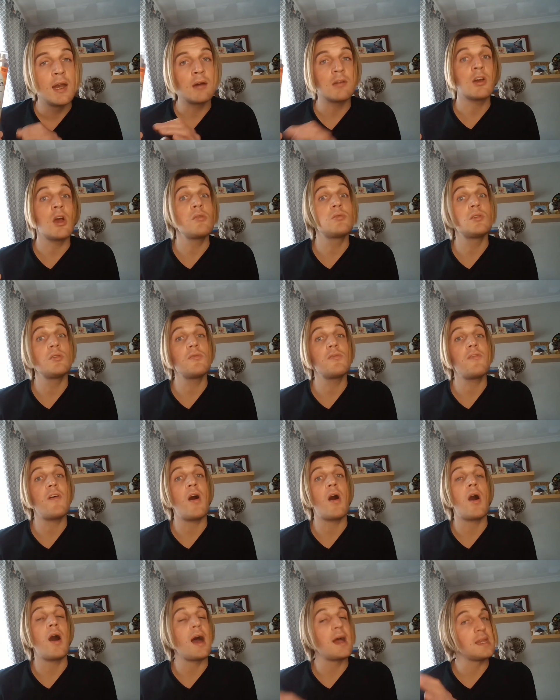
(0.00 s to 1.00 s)
Now go too
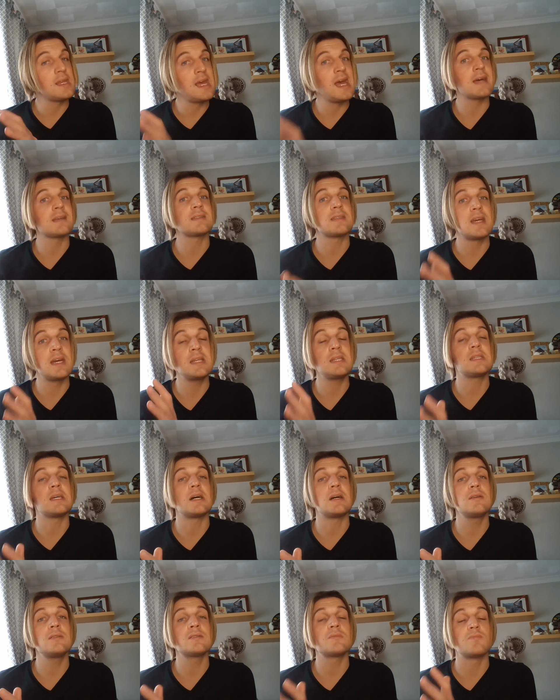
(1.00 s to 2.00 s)
far and yes, it
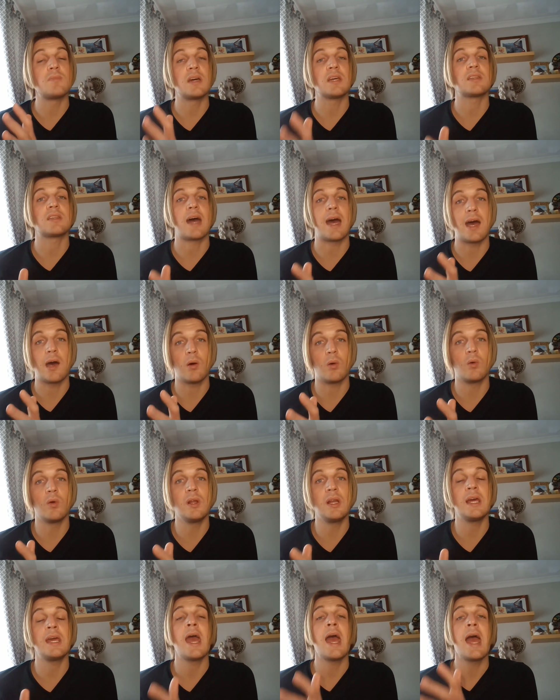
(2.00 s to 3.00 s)
does make the hair
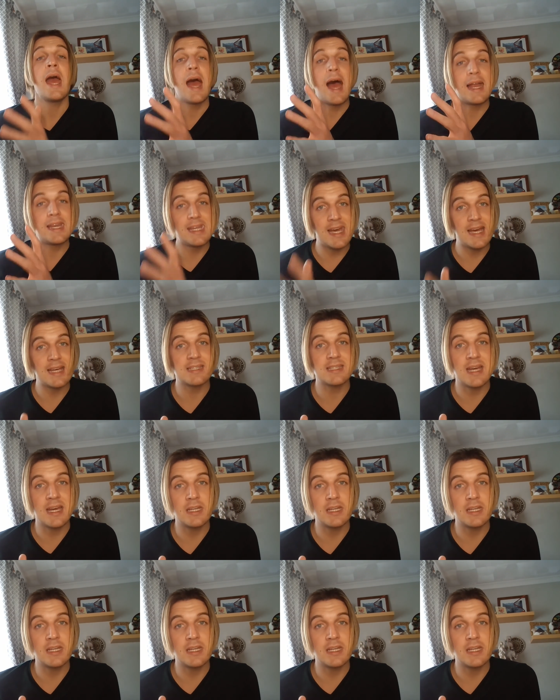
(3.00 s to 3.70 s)
oily and yes,